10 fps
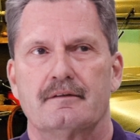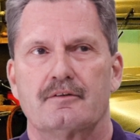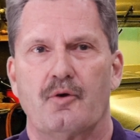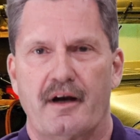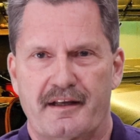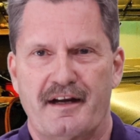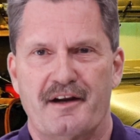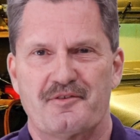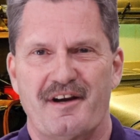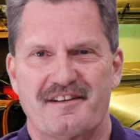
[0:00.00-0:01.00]
Quite a
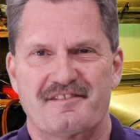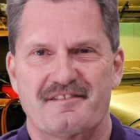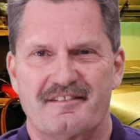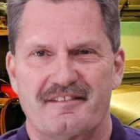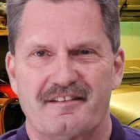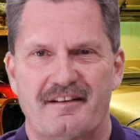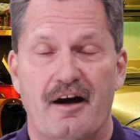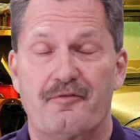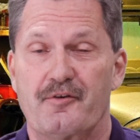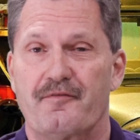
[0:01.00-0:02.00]
contrast.
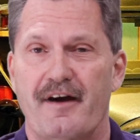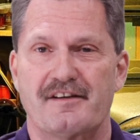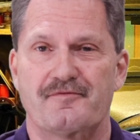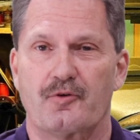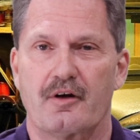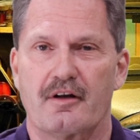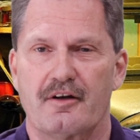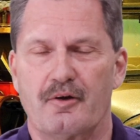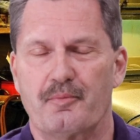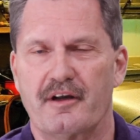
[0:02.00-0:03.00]
Now, if we fast forward a
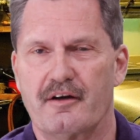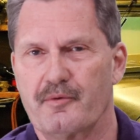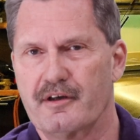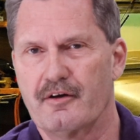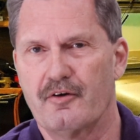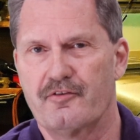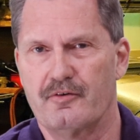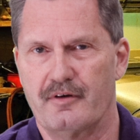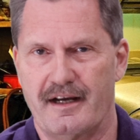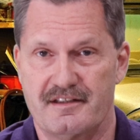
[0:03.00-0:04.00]
little bit and we go to
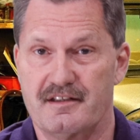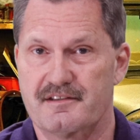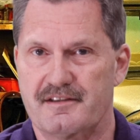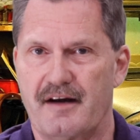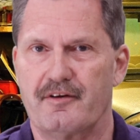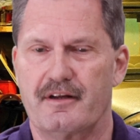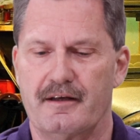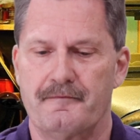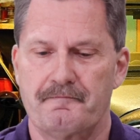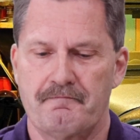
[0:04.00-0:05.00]

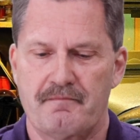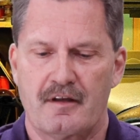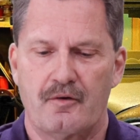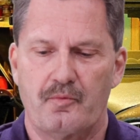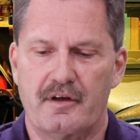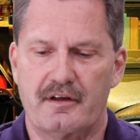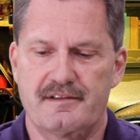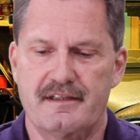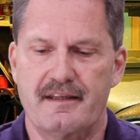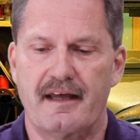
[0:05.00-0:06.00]
1970, we
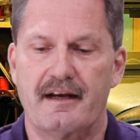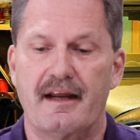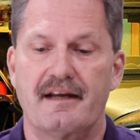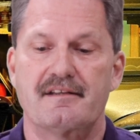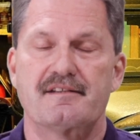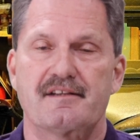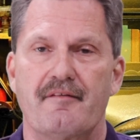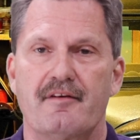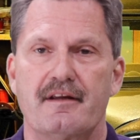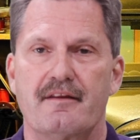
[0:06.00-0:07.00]
see that in
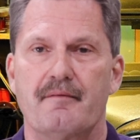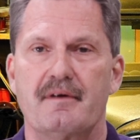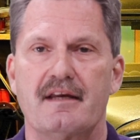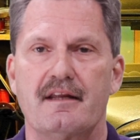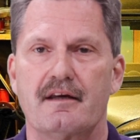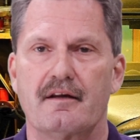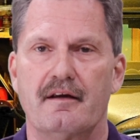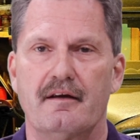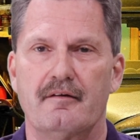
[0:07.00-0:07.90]
1970, the median